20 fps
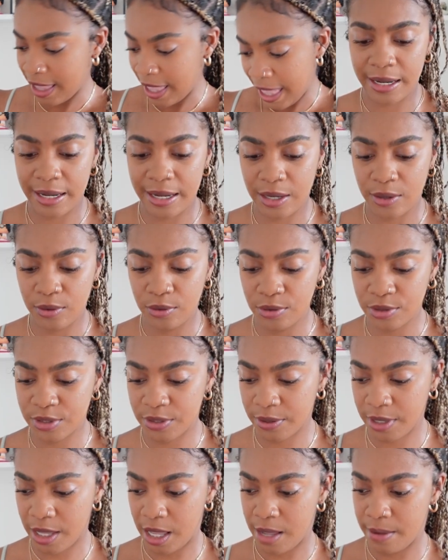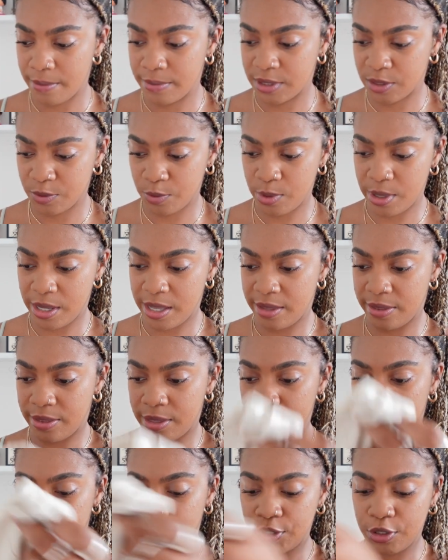And it also comes with
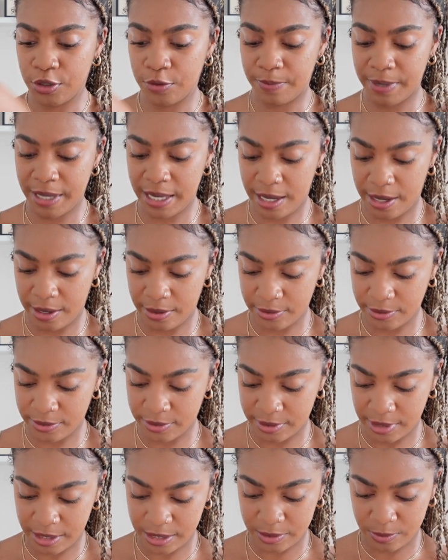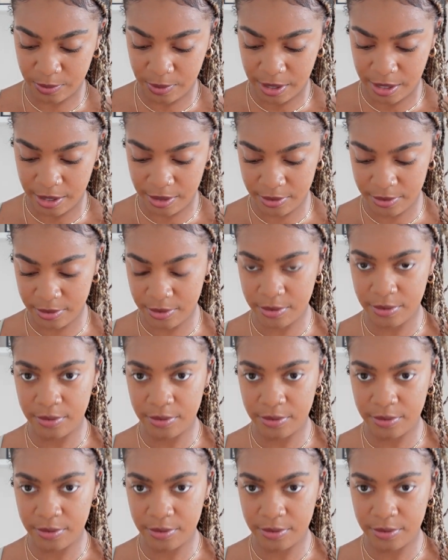2 pillows as well.